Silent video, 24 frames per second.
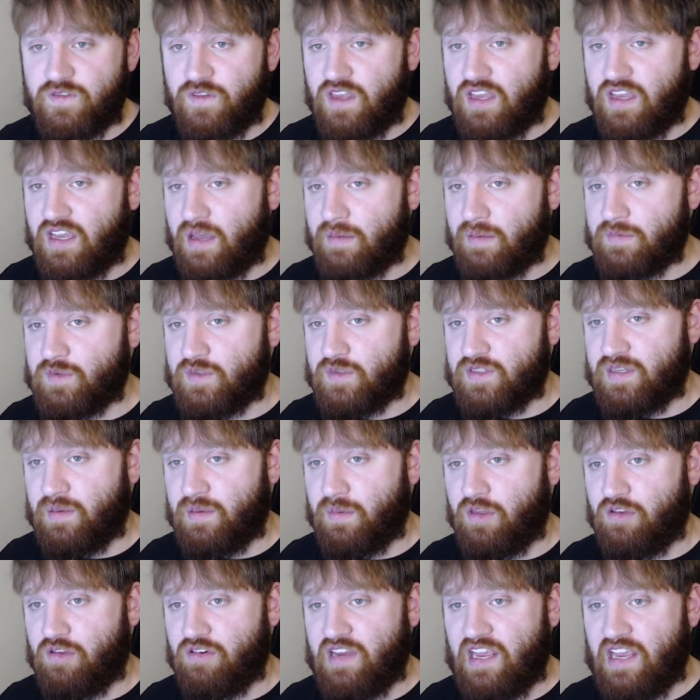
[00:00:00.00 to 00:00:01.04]
it comes with some
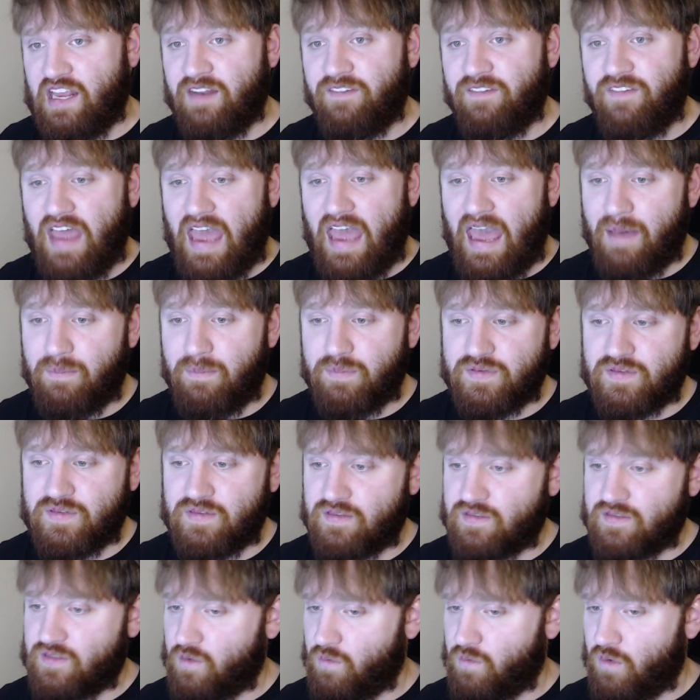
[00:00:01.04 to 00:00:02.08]
of their native apps,
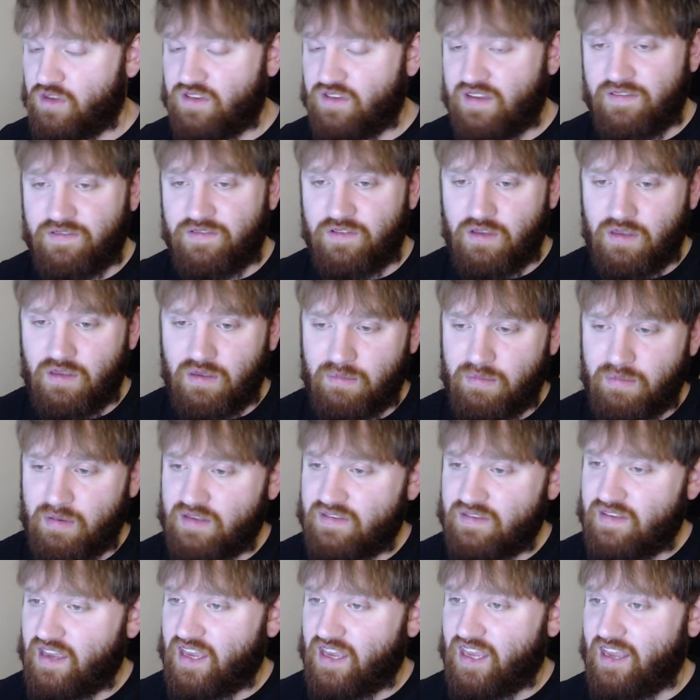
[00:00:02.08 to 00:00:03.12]
so we'll definitely be
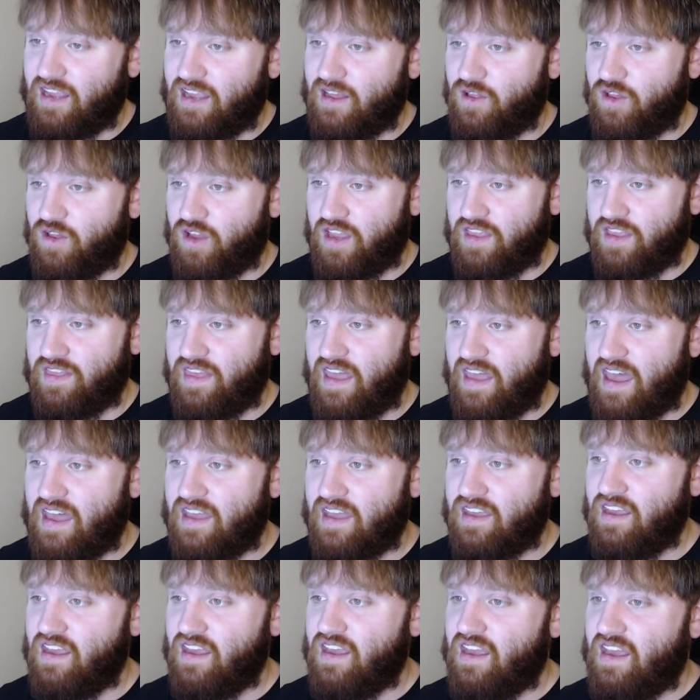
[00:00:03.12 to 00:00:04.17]
taking a look at that.